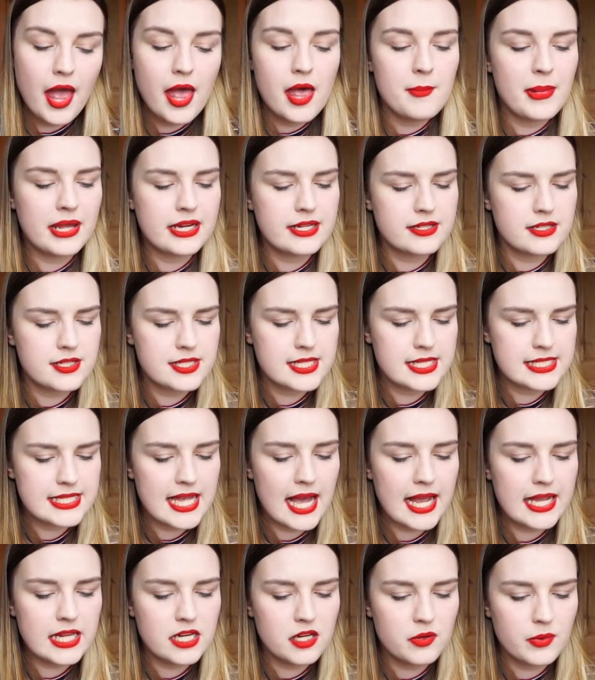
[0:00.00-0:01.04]
But in a
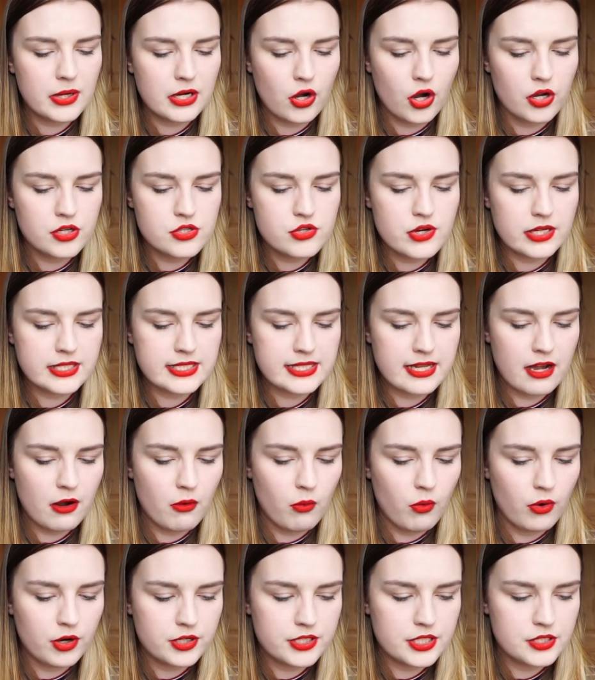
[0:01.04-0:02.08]
society where contracts are
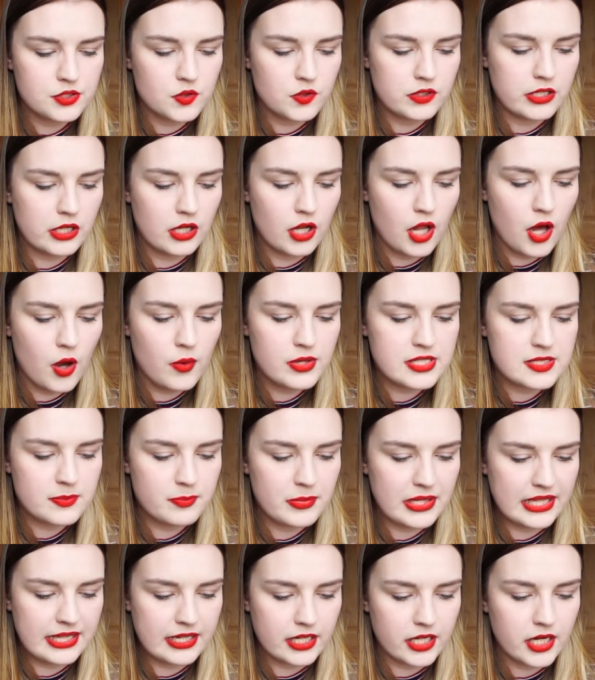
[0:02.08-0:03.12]
awarded to the lowest
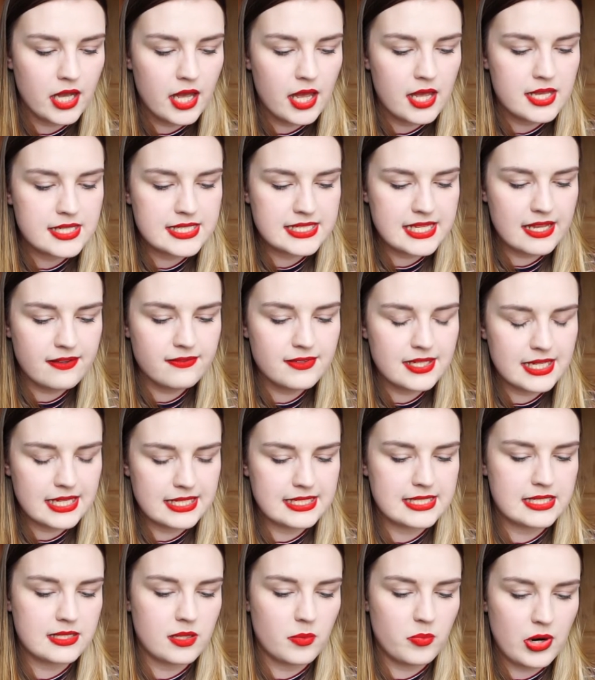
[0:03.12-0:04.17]
bidder, safety
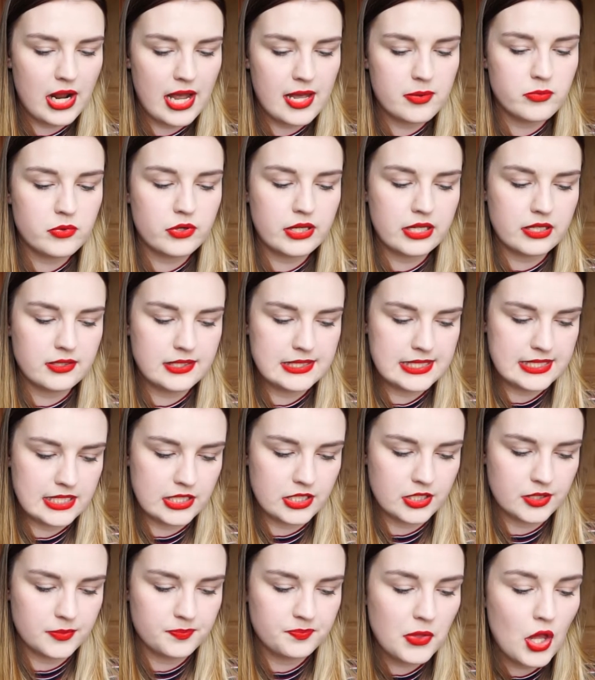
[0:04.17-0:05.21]
isn't a primary
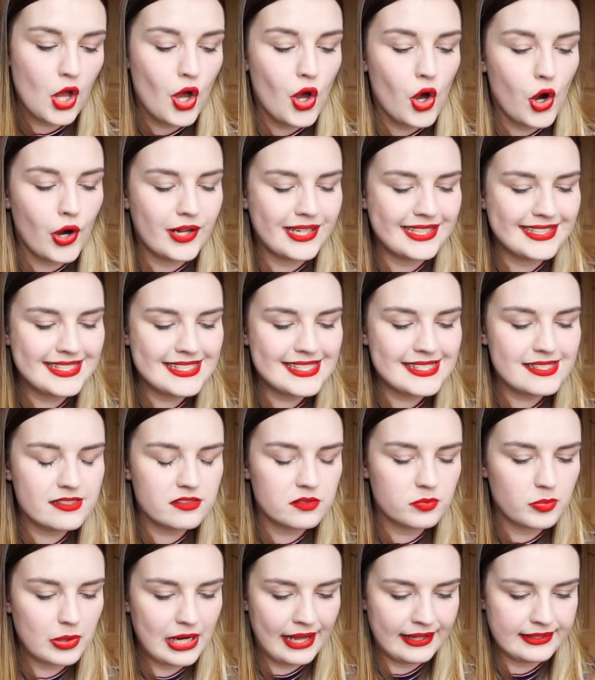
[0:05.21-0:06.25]
concern. On a
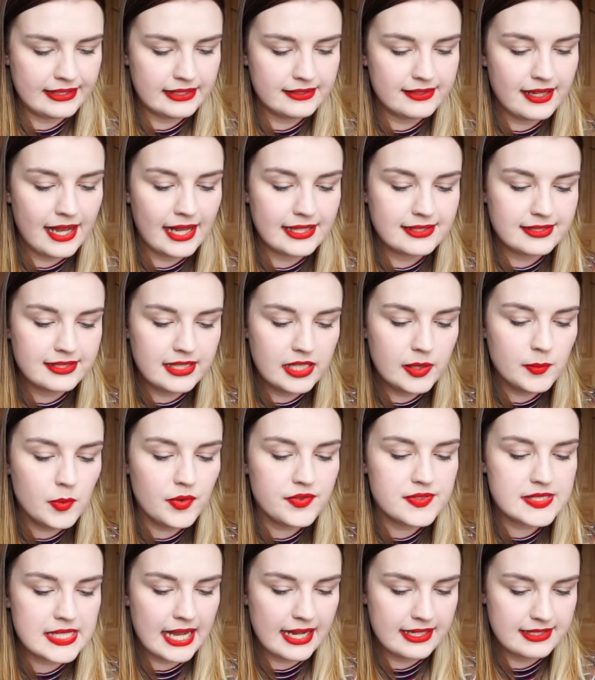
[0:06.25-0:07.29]
distant planet, a team of
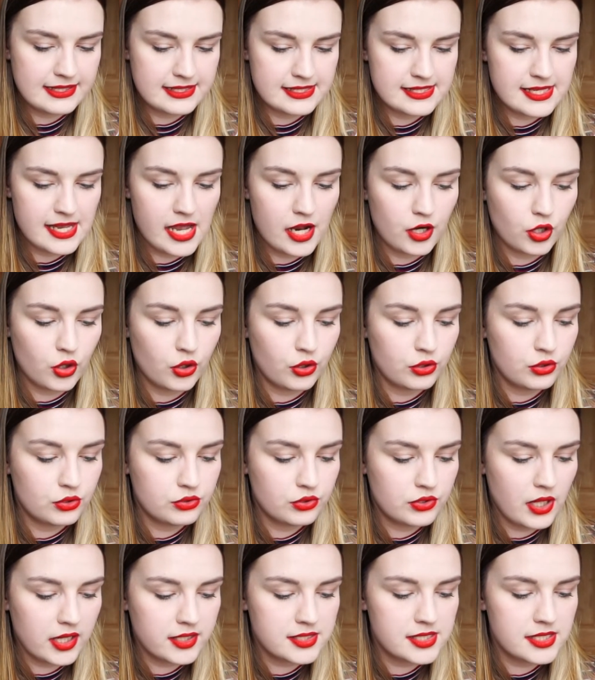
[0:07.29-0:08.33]
scientists are
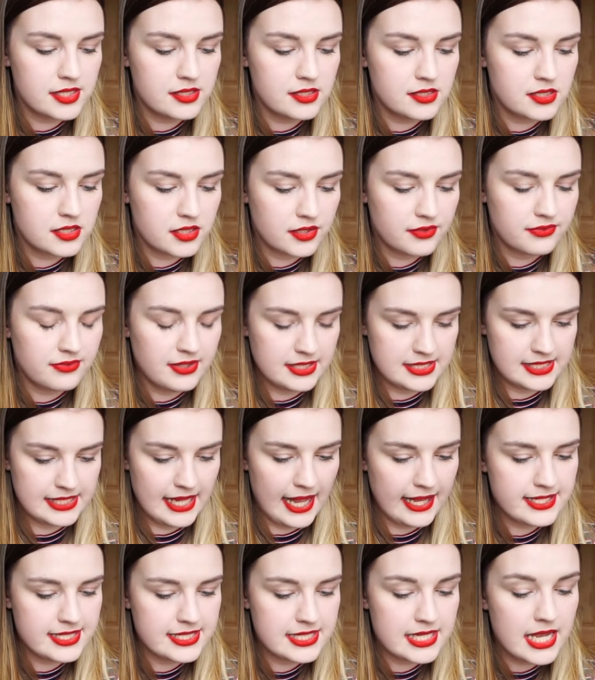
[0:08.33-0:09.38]
conducting surface
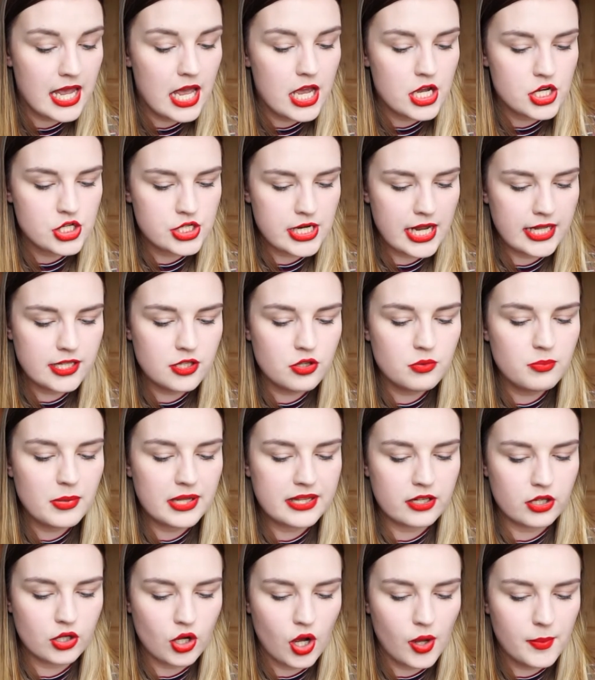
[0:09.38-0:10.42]
tests shadowed by
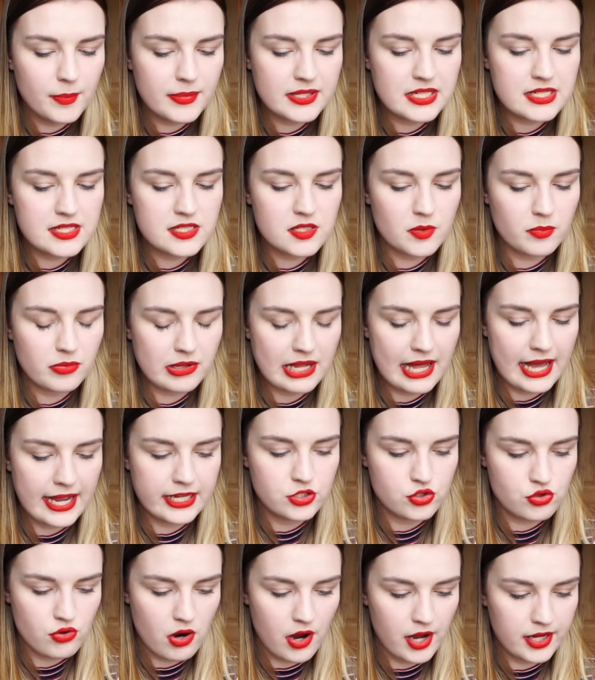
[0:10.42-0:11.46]
their company-supplied
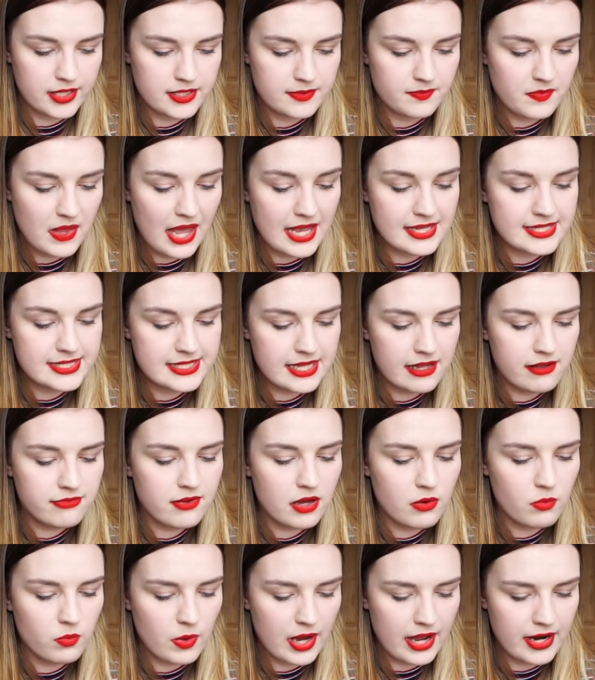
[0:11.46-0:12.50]
droid, a
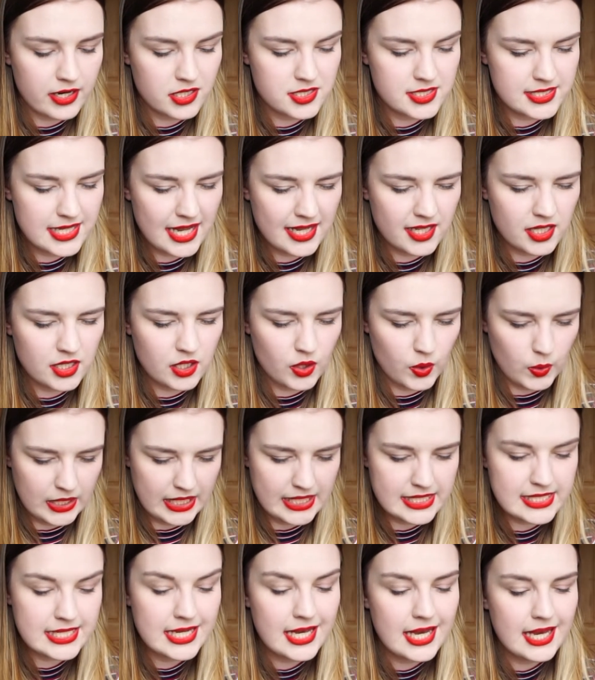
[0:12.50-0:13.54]
self-aware sec
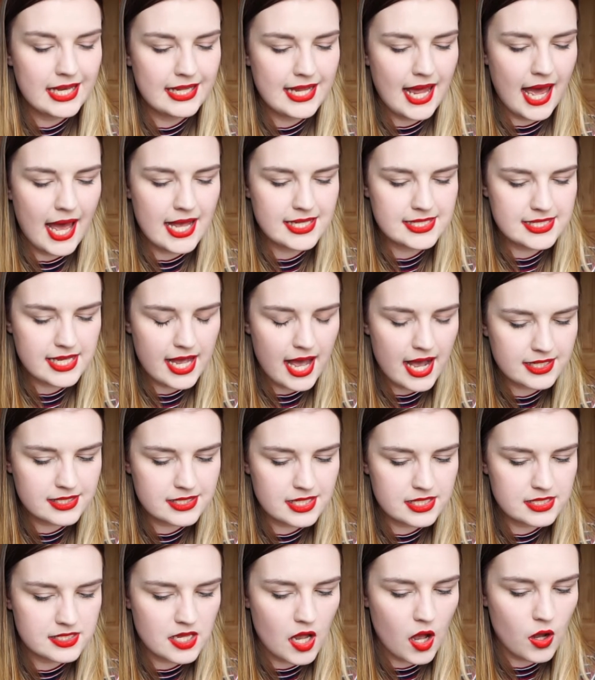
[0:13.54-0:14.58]
unit that has hacked
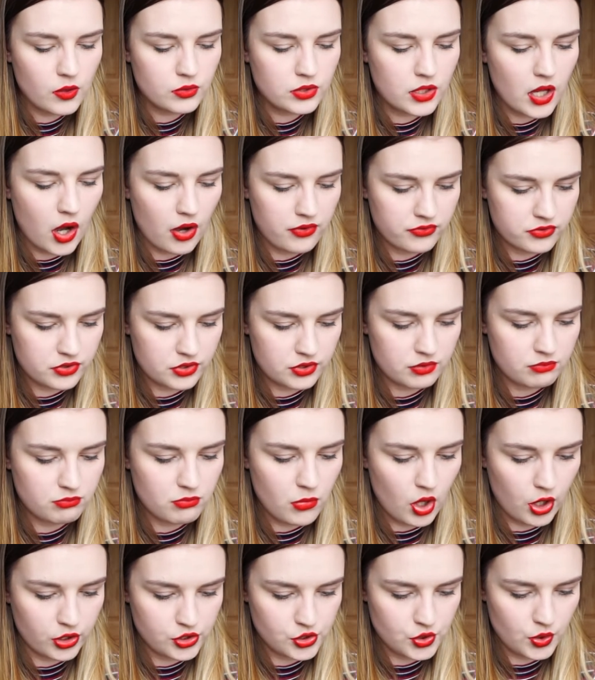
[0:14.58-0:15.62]
its own governor
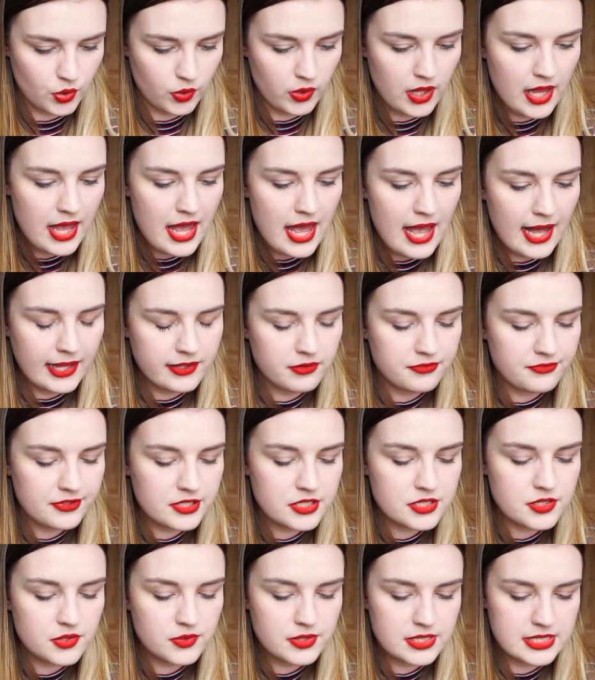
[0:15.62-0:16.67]
module and
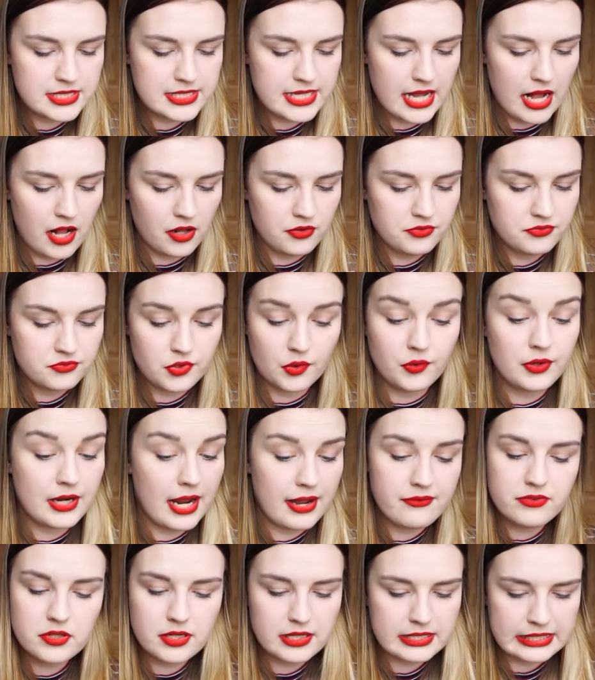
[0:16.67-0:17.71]
refers to itself, though
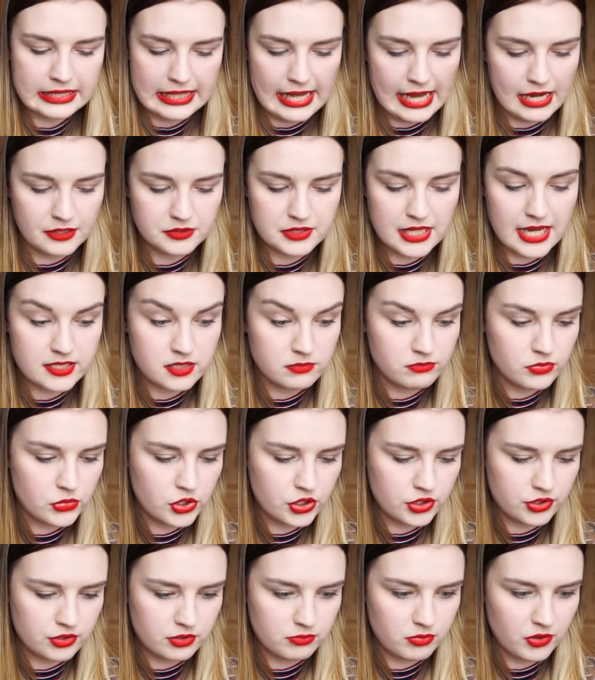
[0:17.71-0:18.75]
never out loud, as
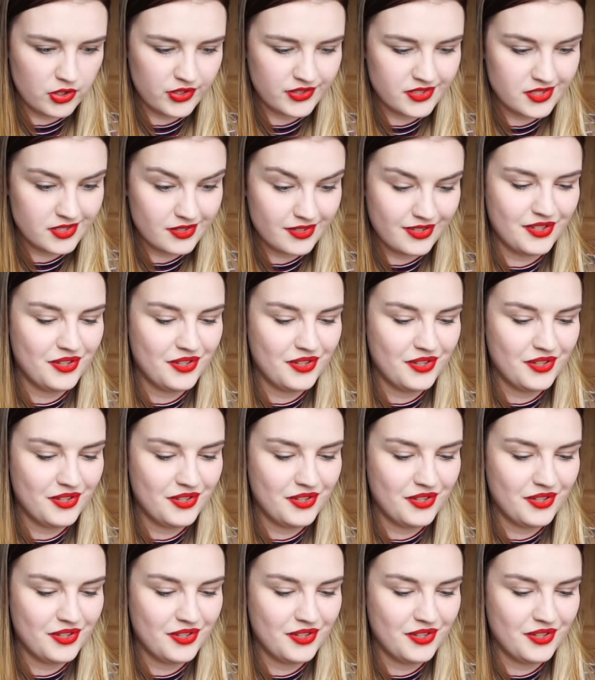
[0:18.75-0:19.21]
Murderbot.